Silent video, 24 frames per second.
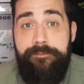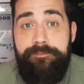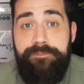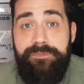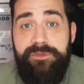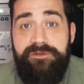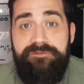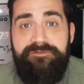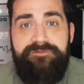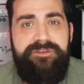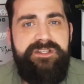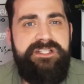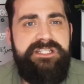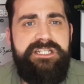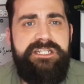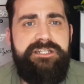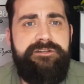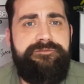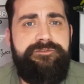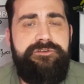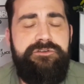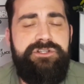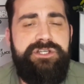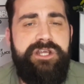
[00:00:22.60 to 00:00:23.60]

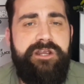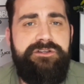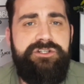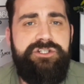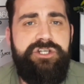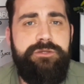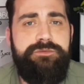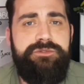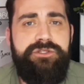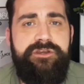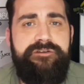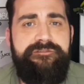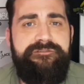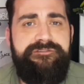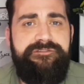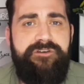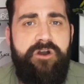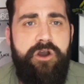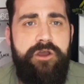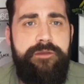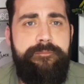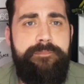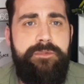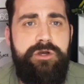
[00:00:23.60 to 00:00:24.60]
Visited a few charity shops, couldn't
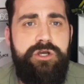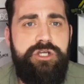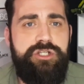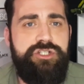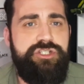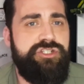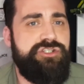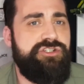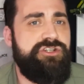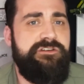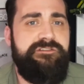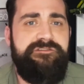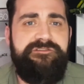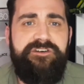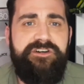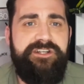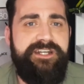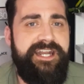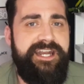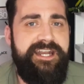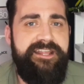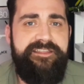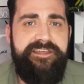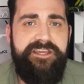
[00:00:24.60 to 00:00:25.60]
find much, couldn't
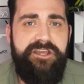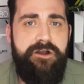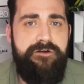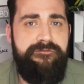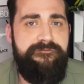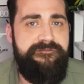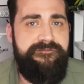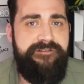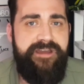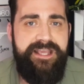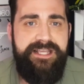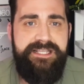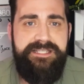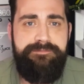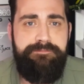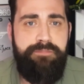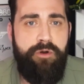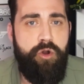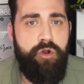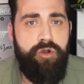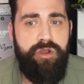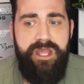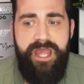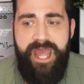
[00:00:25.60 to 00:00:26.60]
find anything on
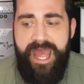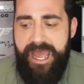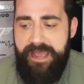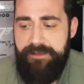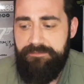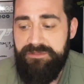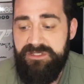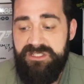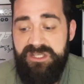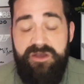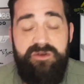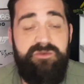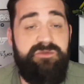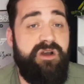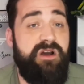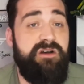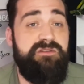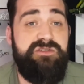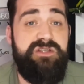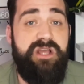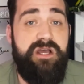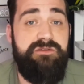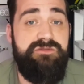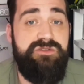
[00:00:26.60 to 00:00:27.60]
Facebook. So
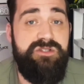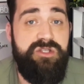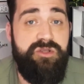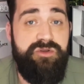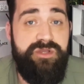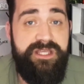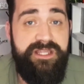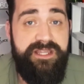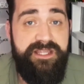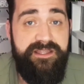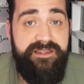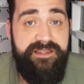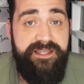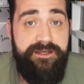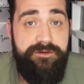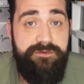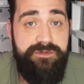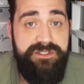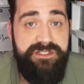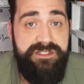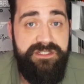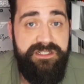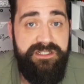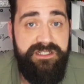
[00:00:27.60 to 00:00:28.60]
I was lucky that there
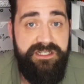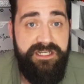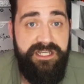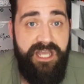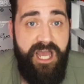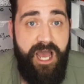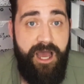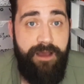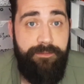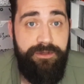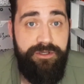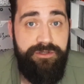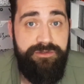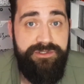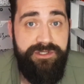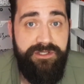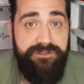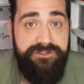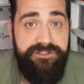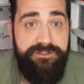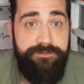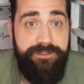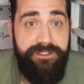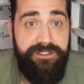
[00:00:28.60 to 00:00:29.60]
was a car boot
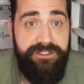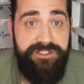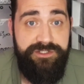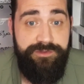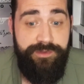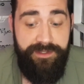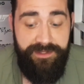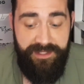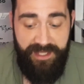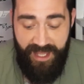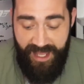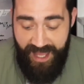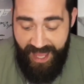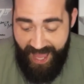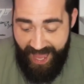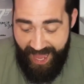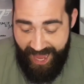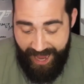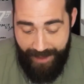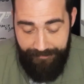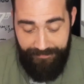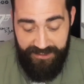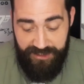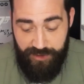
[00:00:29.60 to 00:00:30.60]
on, to be honest with you.
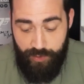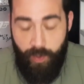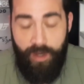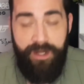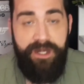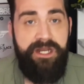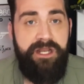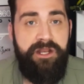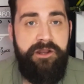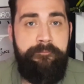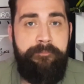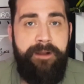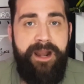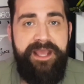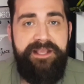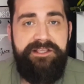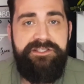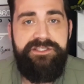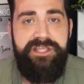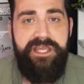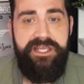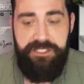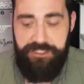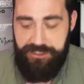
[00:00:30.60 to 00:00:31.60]
And there's quite a lot of
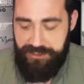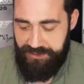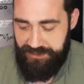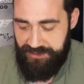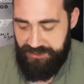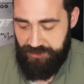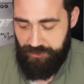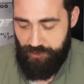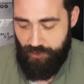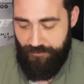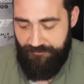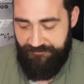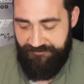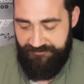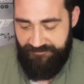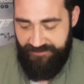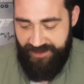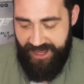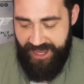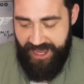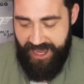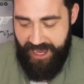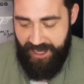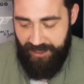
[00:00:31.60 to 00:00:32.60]
PlayStation stuff.
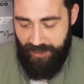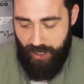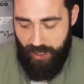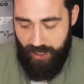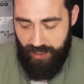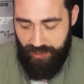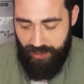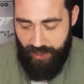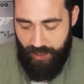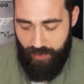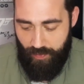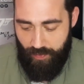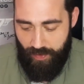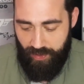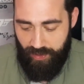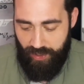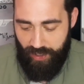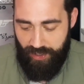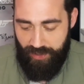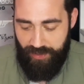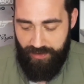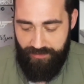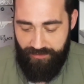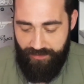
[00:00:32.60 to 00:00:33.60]

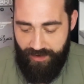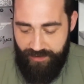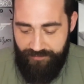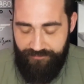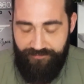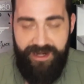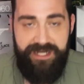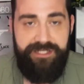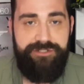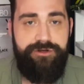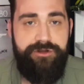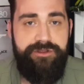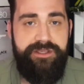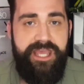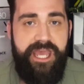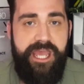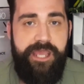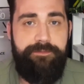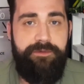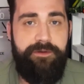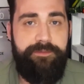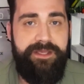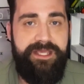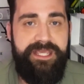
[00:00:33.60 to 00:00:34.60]
Got a retro
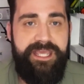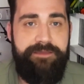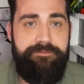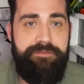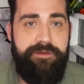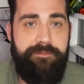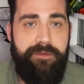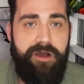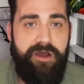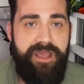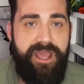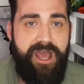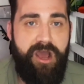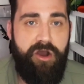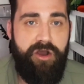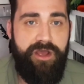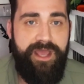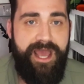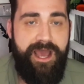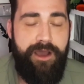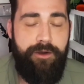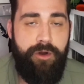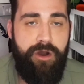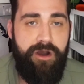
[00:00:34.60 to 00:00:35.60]
game I've been keeping my
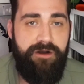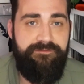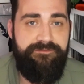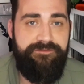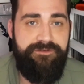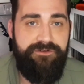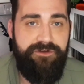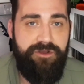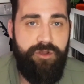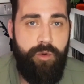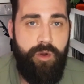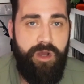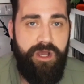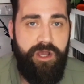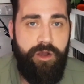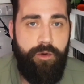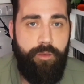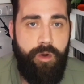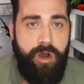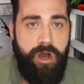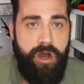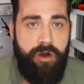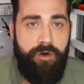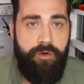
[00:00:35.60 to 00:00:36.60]
eye out on for quite a
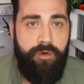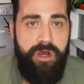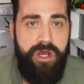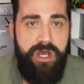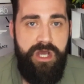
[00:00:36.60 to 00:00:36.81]
while.